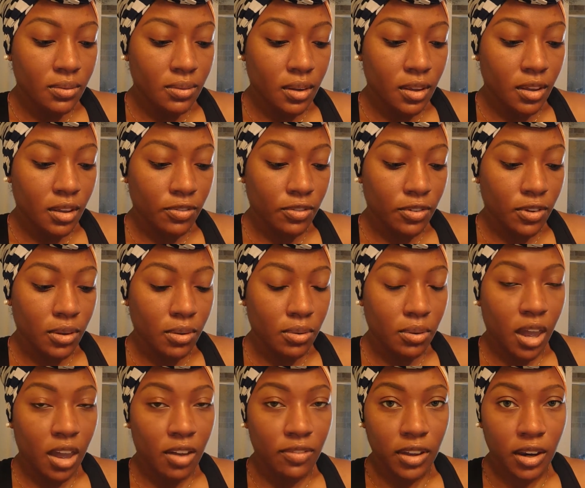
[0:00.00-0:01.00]
If you
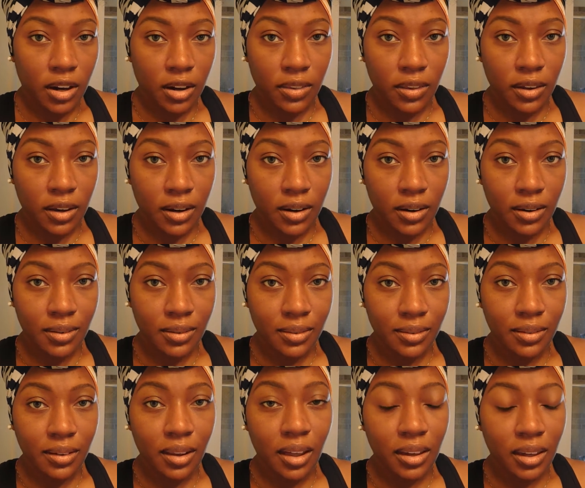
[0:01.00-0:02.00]
have hair there,
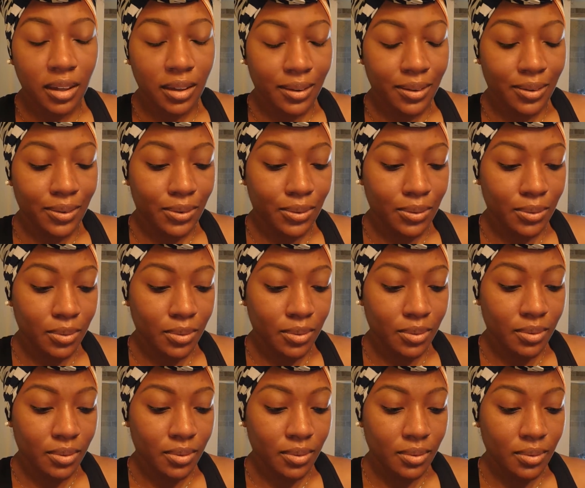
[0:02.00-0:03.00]
lucky you.
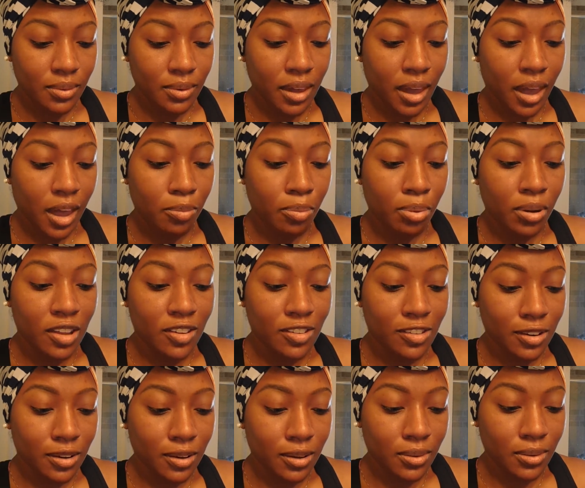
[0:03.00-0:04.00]
God bless
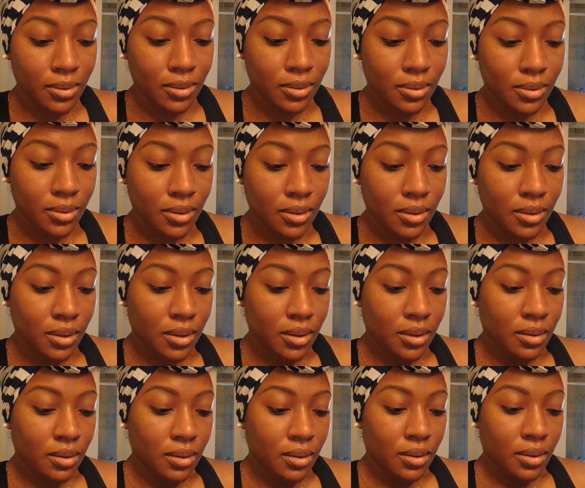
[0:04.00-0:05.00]
you.
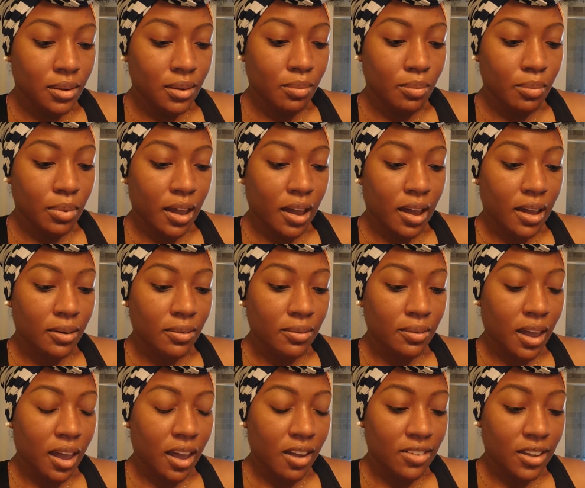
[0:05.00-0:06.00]
But I don't
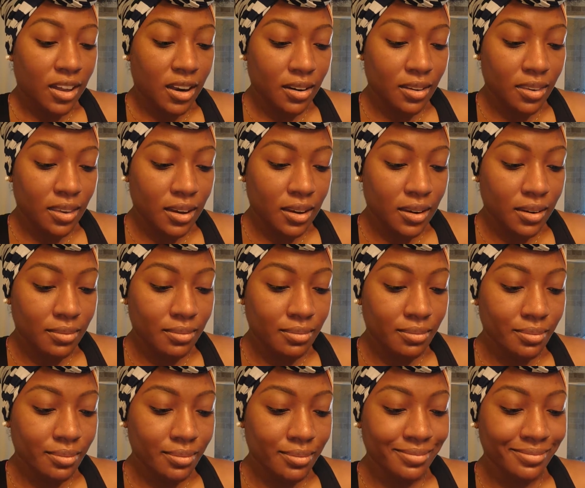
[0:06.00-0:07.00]
have hair there.
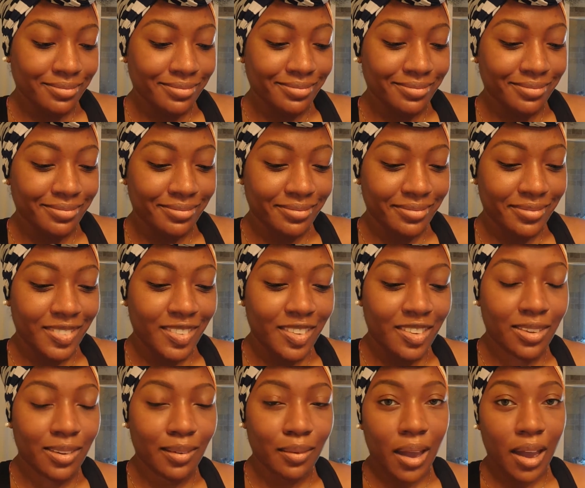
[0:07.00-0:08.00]

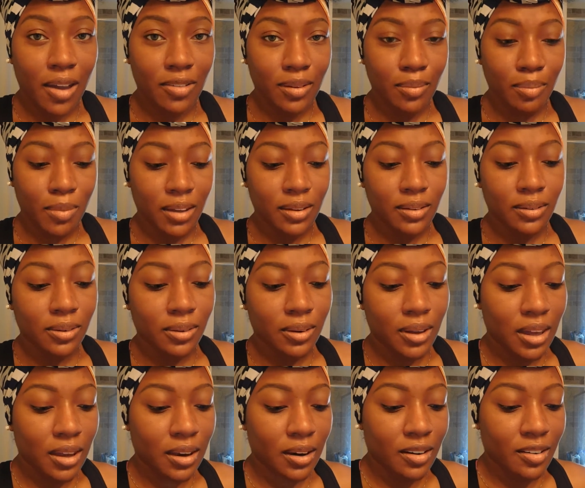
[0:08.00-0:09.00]
So I have to make little
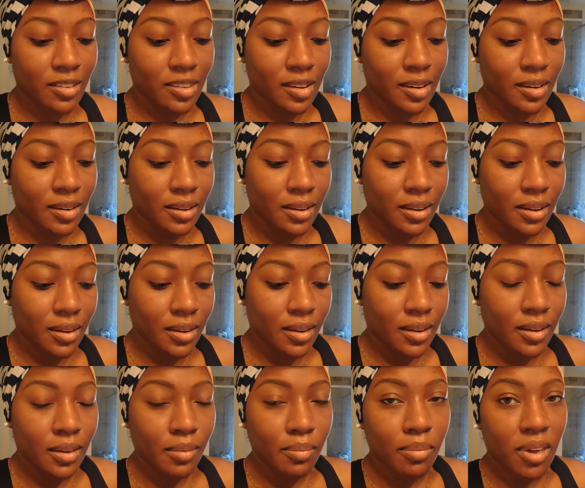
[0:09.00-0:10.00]
hairs and
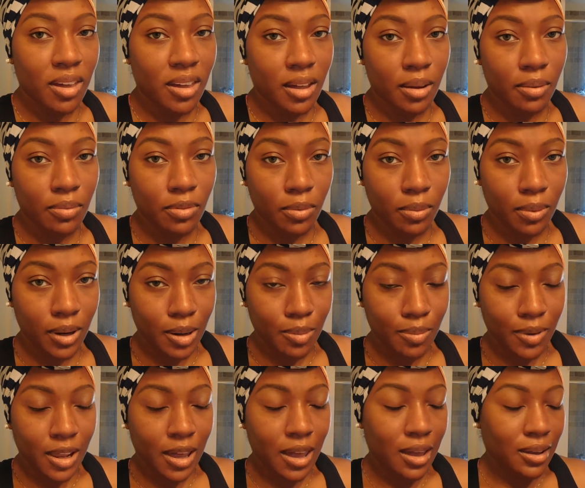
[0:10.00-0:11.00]
make up for what I'm
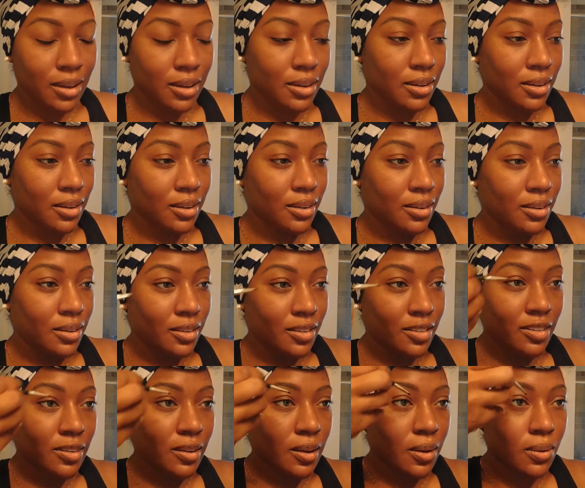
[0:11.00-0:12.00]
lacking.
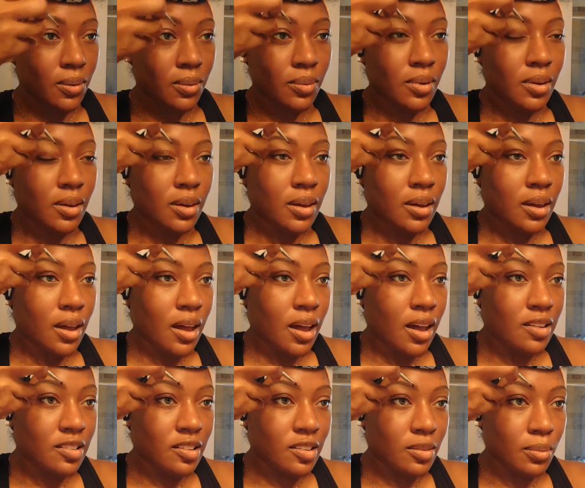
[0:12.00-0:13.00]
So I
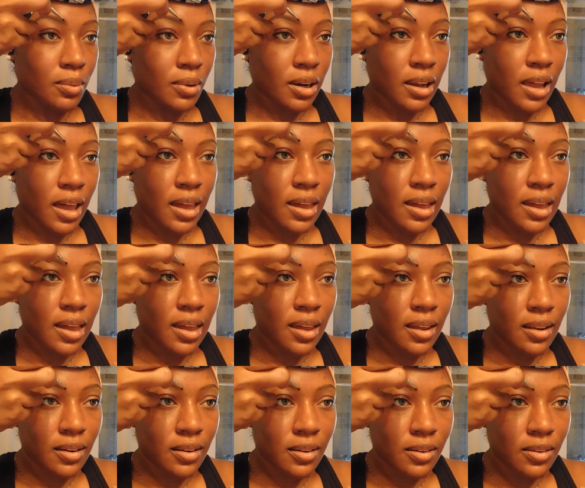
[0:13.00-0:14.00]
just, with a light
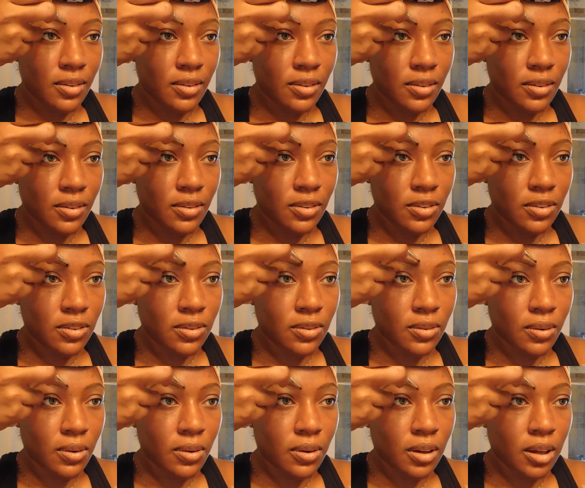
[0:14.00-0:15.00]
hand,
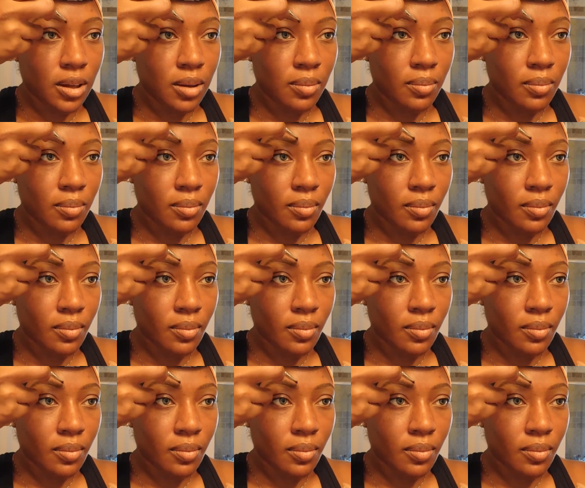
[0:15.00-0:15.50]
stroke up